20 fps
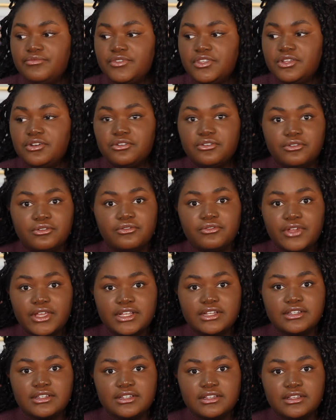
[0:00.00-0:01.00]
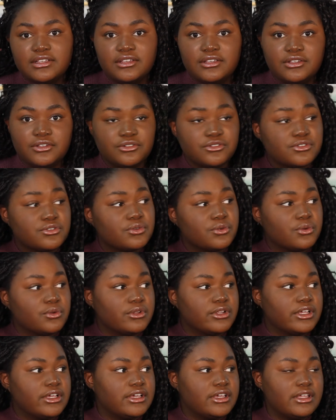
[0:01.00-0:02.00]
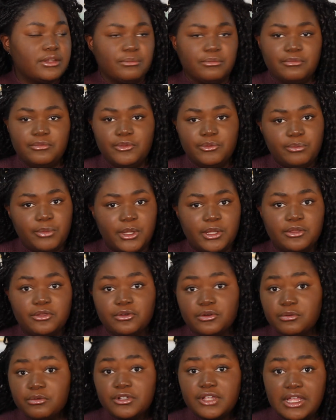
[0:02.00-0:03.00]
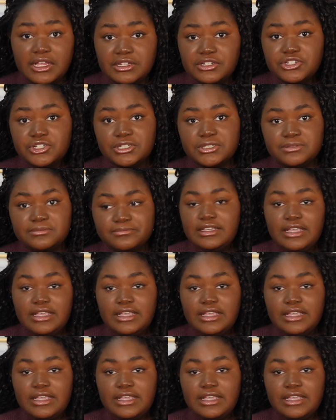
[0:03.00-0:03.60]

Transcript: it'll affect your schooling and your retention.